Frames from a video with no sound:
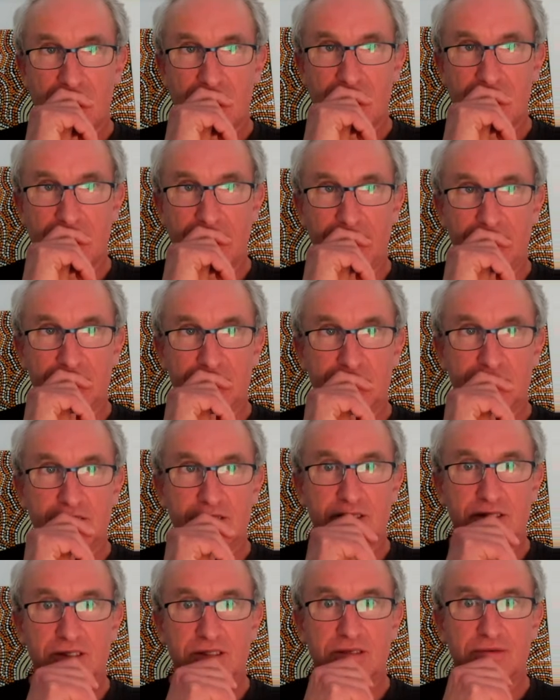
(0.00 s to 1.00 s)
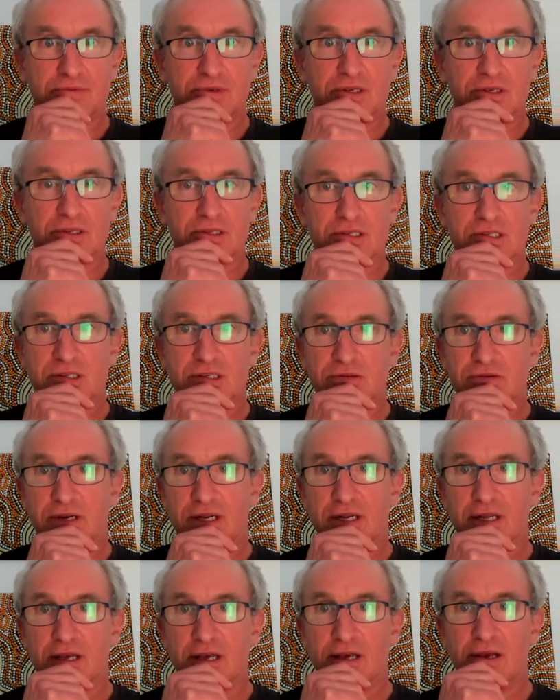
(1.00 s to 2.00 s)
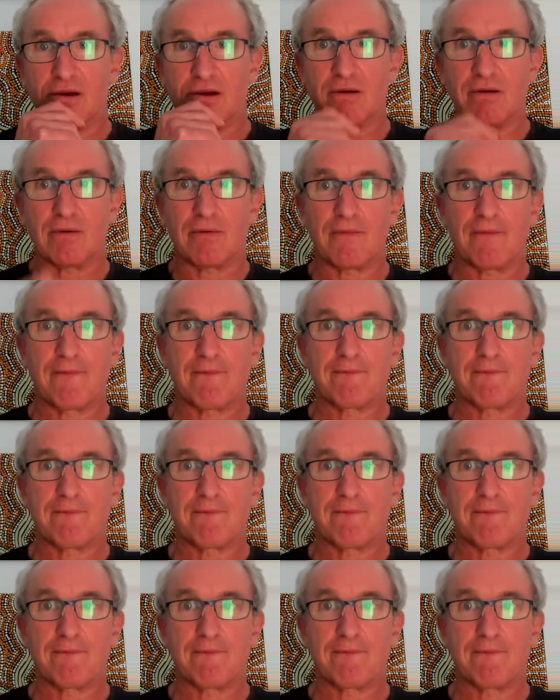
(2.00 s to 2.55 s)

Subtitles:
Now it's shifting to this screen here.